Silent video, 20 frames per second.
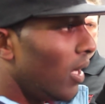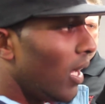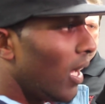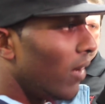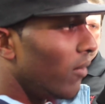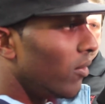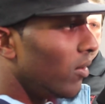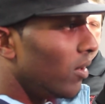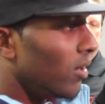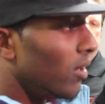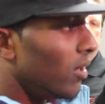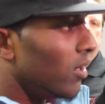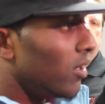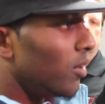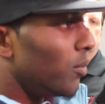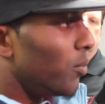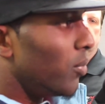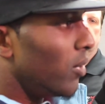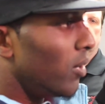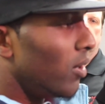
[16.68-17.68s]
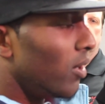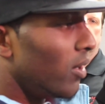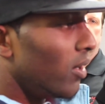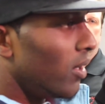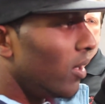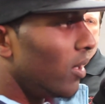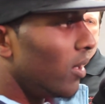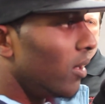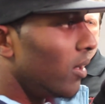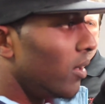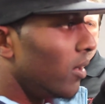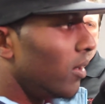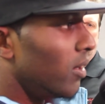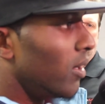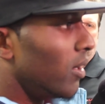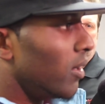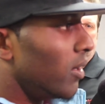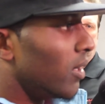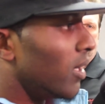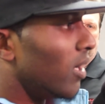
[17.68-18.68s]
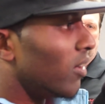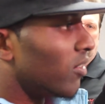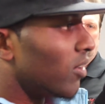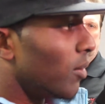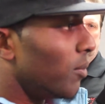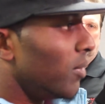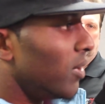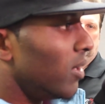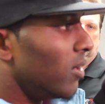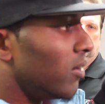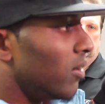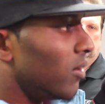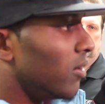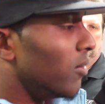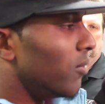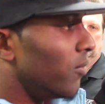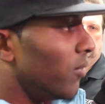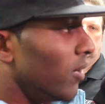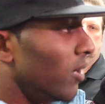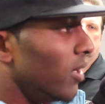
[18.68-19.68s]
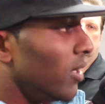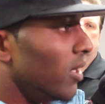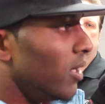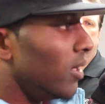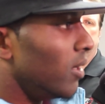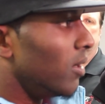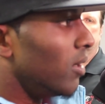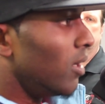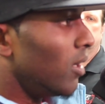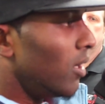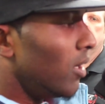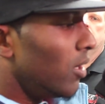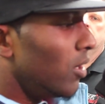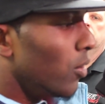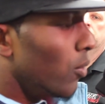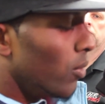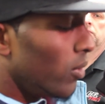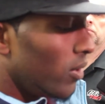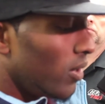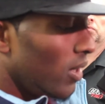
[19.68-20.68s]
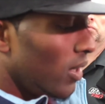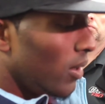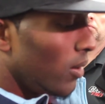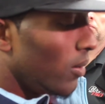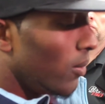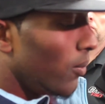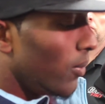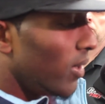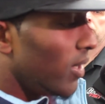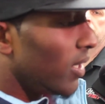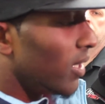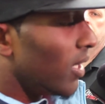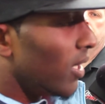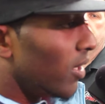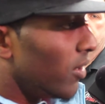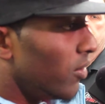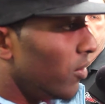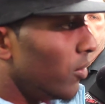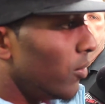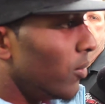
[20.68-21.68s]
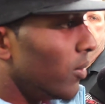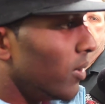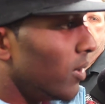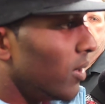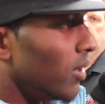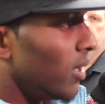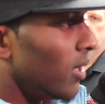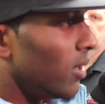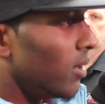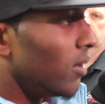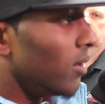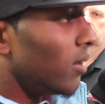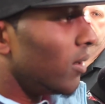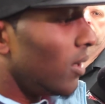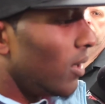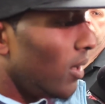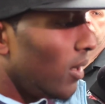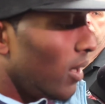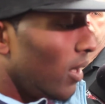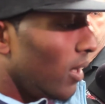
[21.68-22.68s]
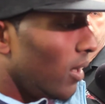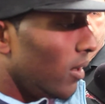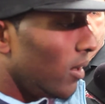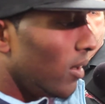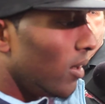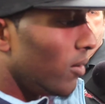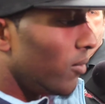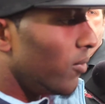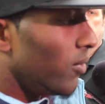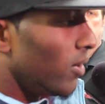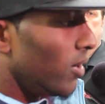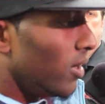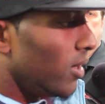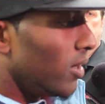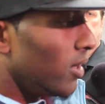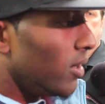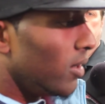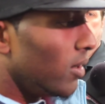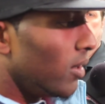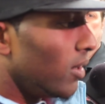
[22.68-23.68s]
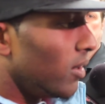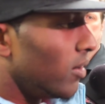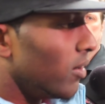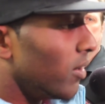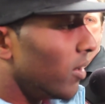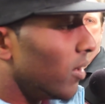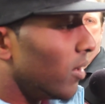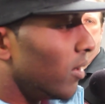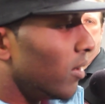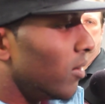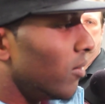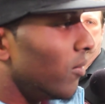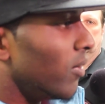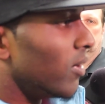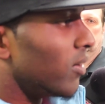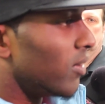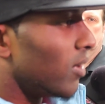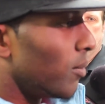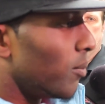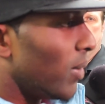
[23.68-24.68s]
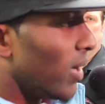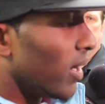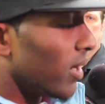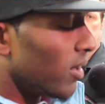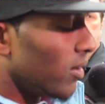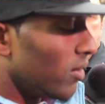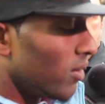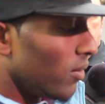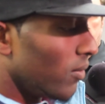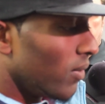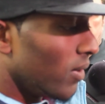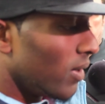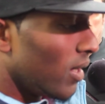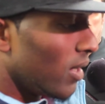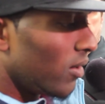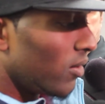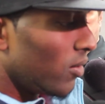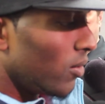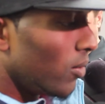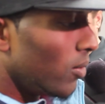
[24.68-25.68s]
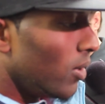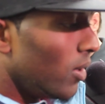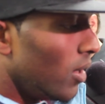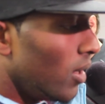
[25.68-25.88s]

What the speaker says: having to put it on the guys coming in to fill in and know what they got to do and fill in and until the vets get back and stuff like that. So,